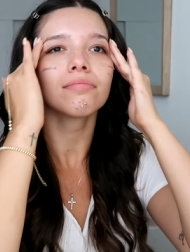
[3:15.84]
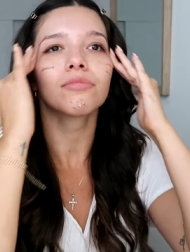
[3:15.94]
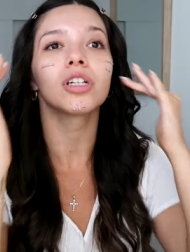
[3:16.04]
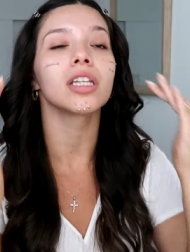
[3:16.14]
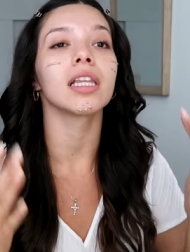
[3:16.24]

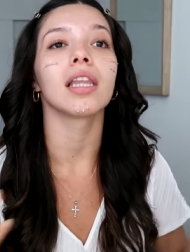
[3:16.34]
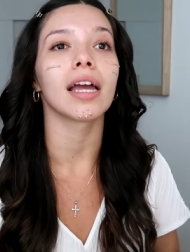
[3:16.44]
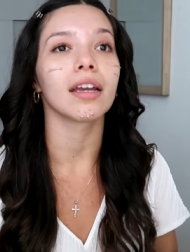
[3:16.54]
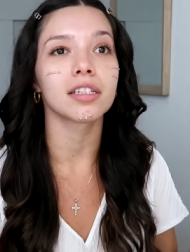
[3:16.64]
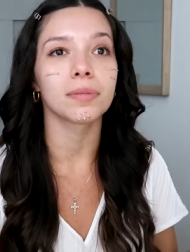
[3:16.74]
really
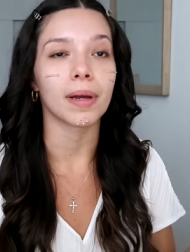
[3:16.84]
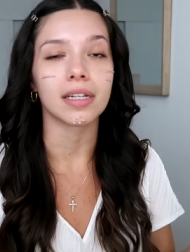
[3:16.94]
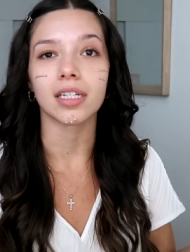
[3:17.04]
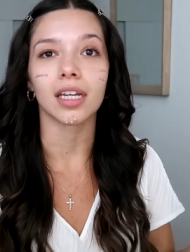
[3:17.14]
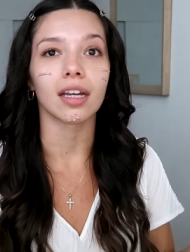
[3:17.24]
like
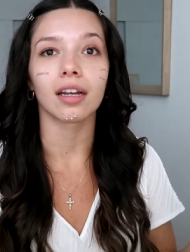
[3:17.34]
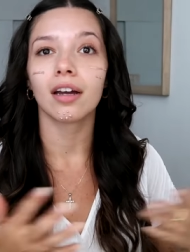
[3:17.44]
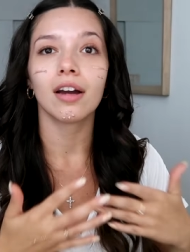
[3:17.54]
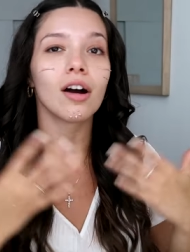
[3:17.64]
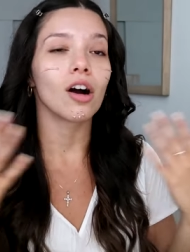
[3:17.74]
spending
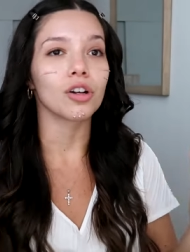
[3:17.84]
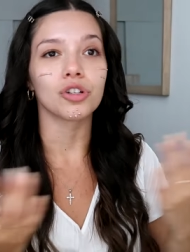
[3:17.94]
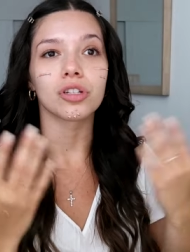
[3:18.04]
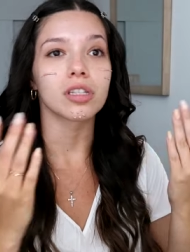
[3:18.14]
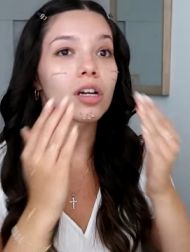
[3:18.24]

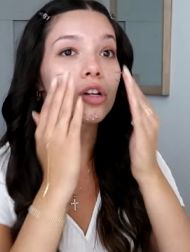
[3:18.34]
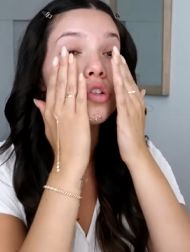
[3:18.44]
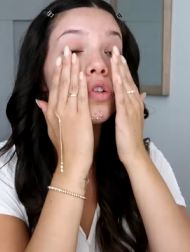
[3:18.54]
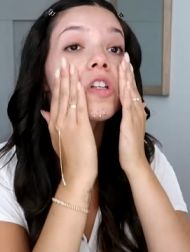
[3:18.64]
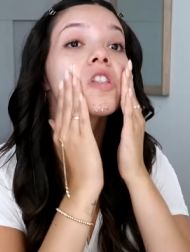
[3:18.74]
hundreds and
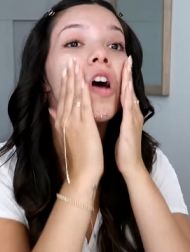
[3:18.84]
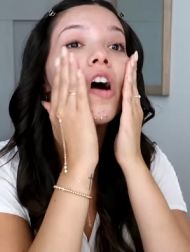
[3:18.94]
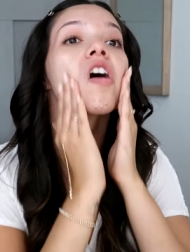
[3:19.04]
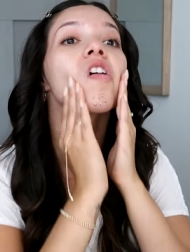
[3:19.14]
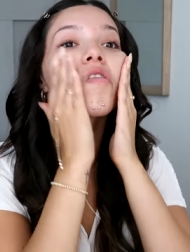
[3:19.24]
hundreds
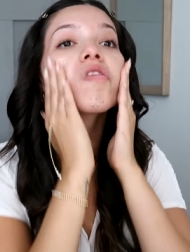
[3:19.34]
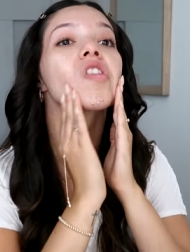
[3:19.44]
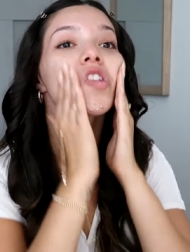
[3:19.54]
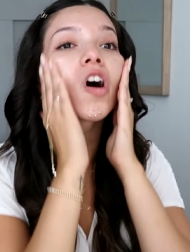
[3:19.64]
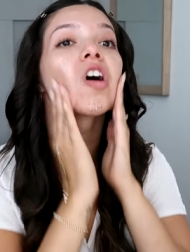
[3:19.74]

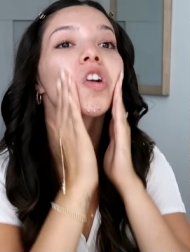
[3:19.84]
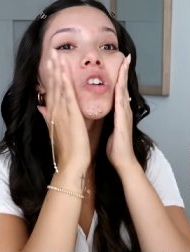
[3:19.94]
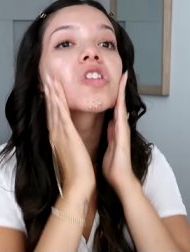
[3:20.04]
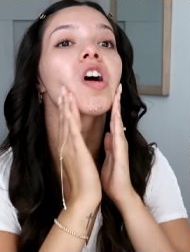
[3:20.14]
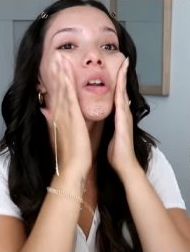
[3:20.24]
of
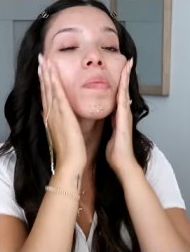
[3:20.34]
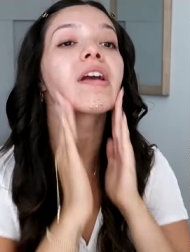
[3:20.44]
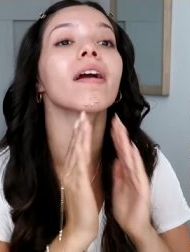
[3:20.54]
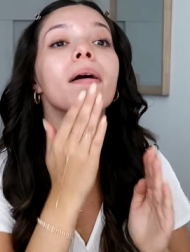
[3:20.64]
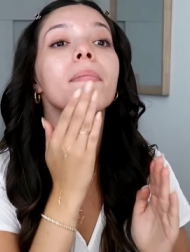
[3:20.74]
dollars on
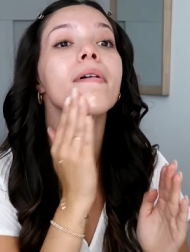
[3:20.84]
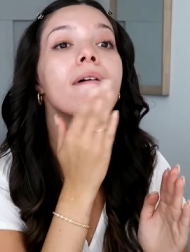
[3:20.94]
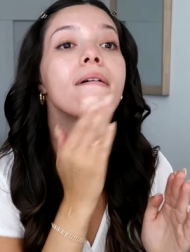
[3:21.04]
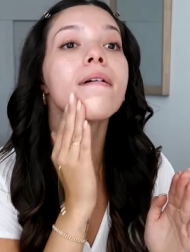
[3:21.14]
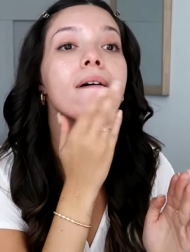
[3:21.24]
makeup
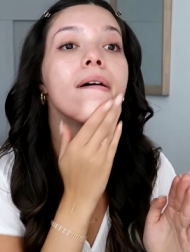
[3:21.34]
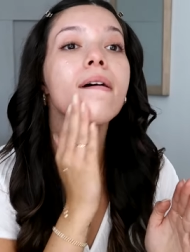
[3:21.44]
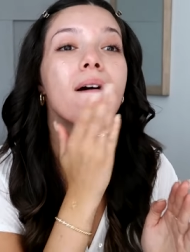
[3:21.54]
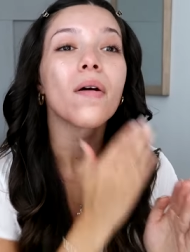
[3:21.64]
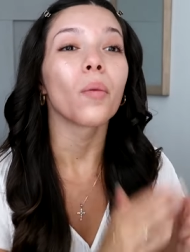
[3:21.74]

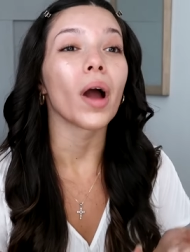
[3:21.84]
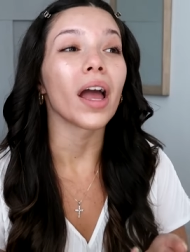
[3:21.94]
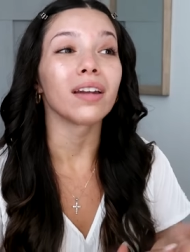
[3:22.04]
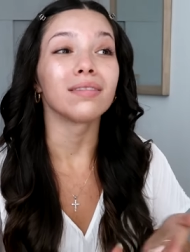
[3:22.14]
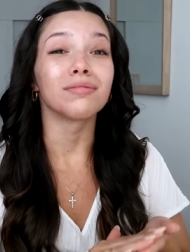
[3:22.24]

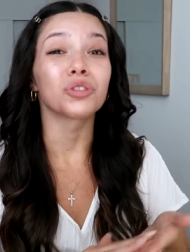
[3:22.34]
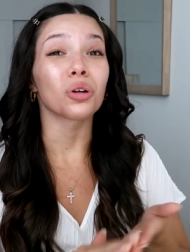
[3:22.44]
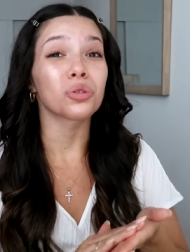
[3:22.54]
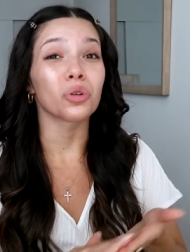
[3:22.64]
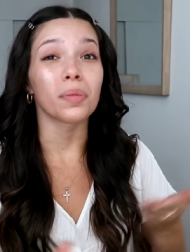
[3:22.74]
when
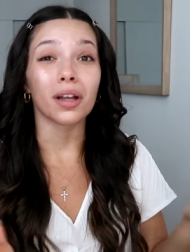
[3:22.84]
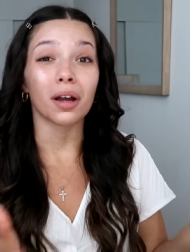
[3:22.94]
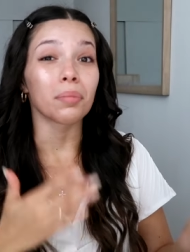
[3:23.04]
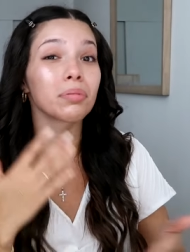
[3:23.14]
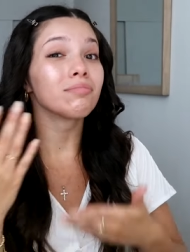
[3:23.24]
drugstore
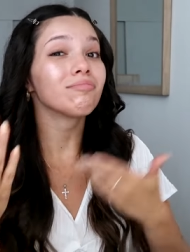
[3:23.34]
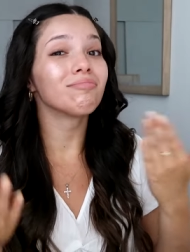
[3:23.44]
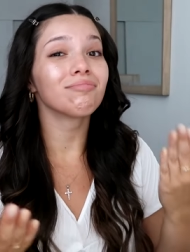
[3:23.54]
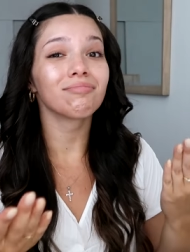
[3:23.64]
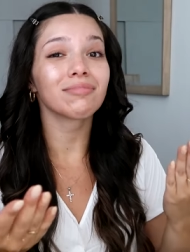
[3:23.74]
makeup
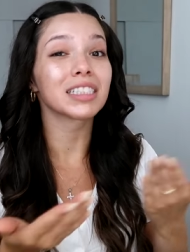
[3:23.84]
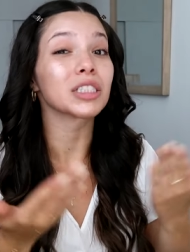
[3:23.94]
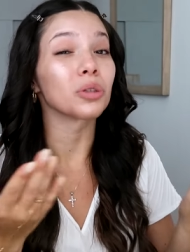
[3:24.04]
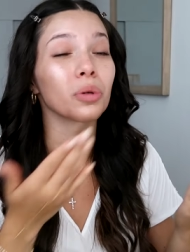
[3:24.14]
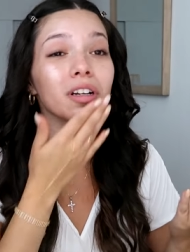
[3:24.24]

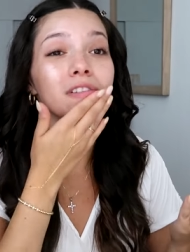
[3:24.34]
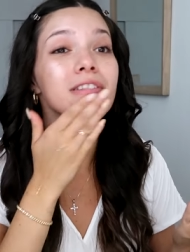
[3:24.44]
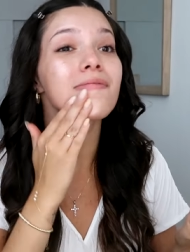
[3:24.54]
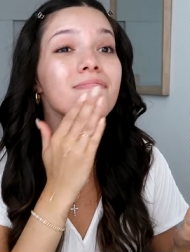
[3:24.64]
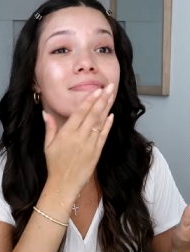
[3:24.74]
still
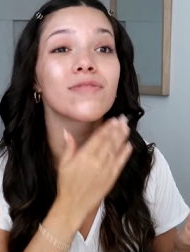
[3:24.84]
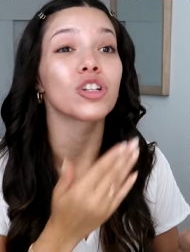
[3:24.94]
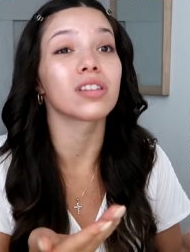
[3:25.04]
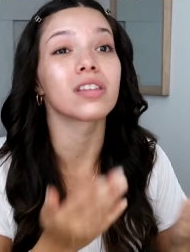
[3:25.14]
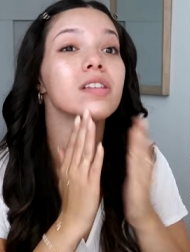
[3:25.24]
works
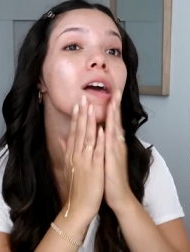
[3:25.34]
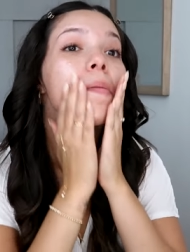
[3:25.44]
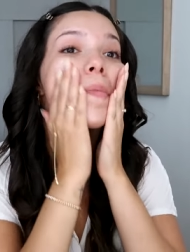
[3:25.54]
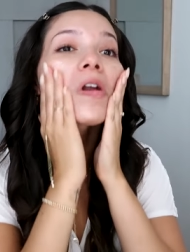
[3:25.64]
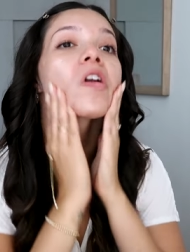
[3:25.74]
just the
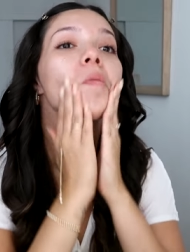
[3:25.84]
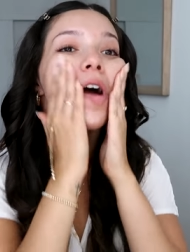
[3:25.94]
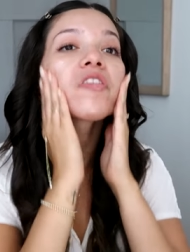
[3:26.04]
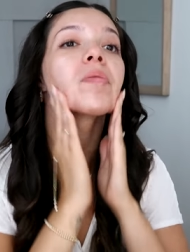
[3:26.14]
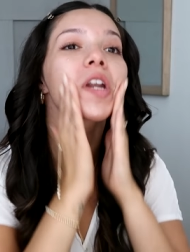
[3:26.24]
same. I don't know,
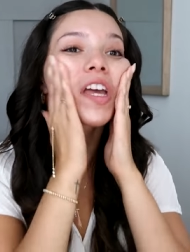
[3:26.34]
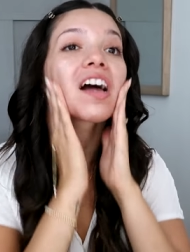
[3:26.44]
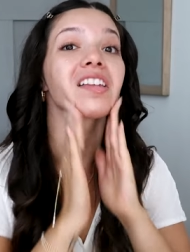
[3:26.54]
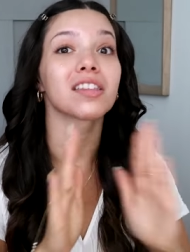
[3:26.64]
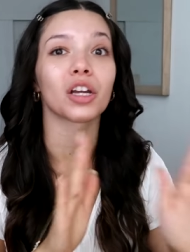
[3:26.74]
everybody
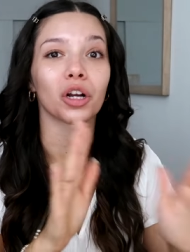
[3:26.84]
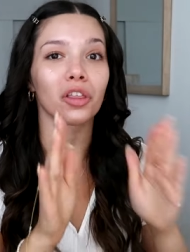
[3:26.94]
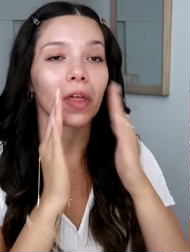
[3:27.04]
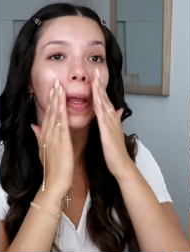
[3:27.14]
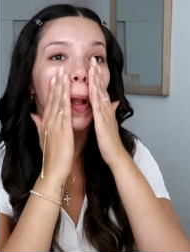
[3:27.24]
has their
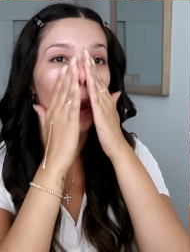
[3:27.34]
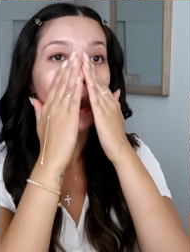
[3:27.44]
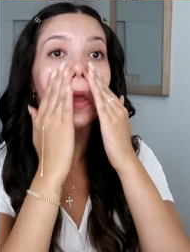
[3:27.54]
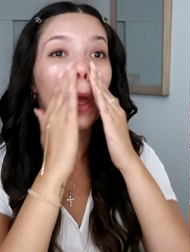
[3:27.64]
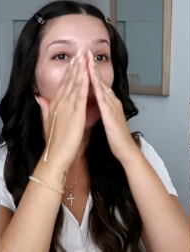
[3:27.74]
thing
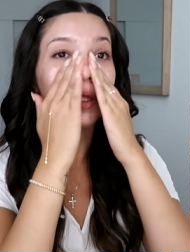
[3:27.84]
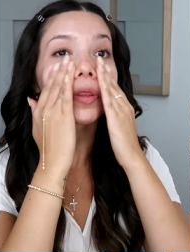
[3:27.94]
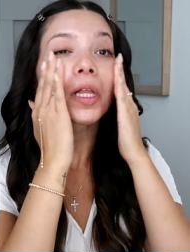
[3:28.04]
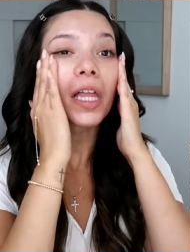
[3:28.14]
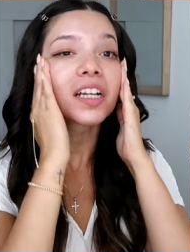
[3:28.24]

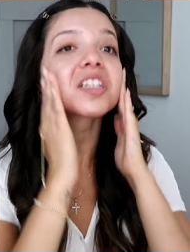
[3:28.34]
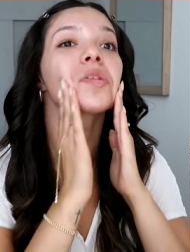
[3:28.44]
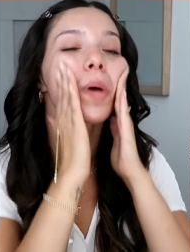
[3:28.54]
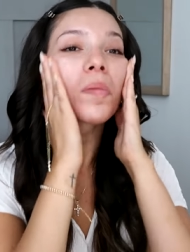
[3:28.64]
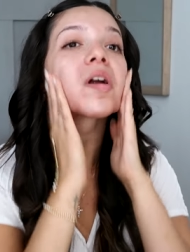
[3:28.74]
that they like to
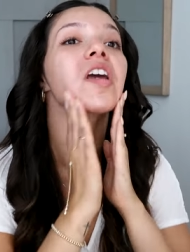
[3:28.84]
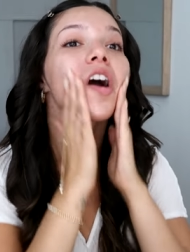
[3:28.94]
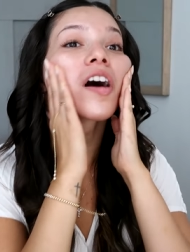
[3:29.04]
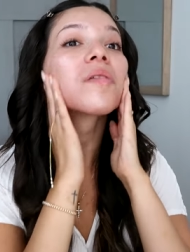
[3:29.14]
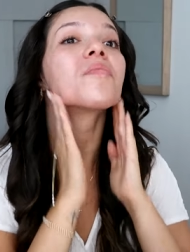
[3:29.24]
spend money
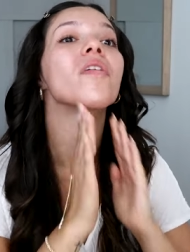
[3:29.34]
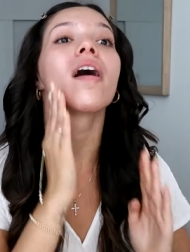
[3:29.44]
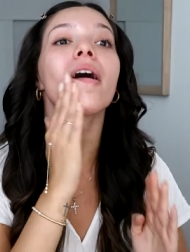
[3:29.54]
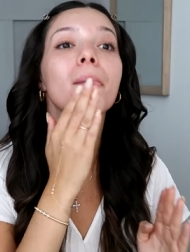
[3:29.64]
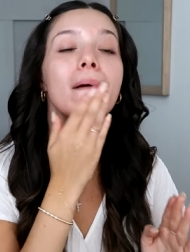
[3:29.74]
on,
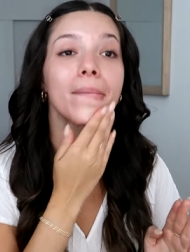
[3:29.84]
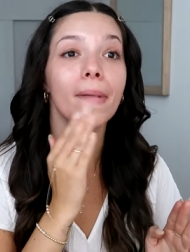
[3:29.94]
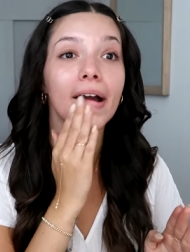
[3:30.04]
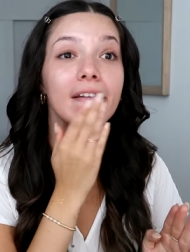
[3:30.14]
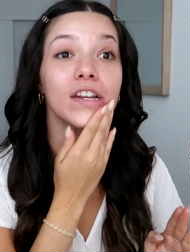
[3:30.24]
and
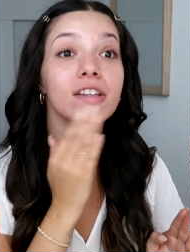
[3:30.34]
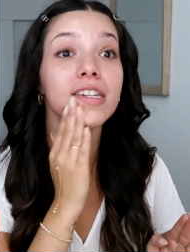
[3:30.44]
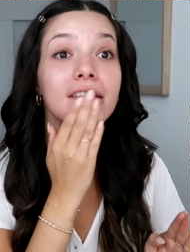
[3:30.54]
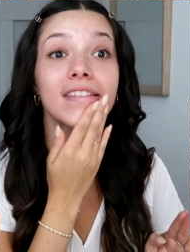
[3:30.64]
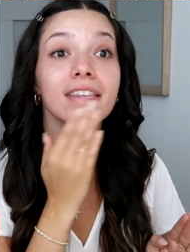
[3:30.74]
mine
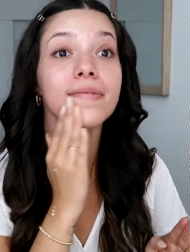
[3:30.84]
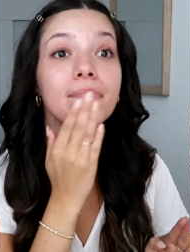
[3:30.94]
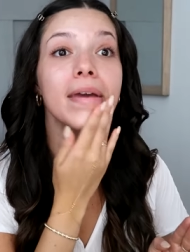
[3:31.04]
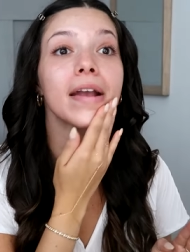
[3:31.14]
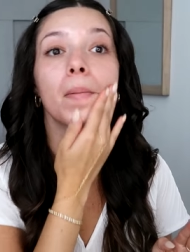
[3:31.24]
just
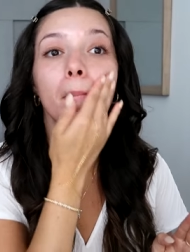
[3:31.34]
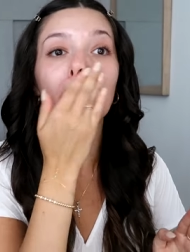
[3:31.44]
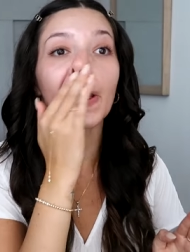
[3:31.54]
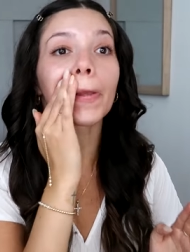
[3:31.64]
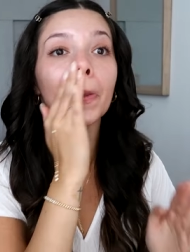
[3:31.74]
isn't makeup, but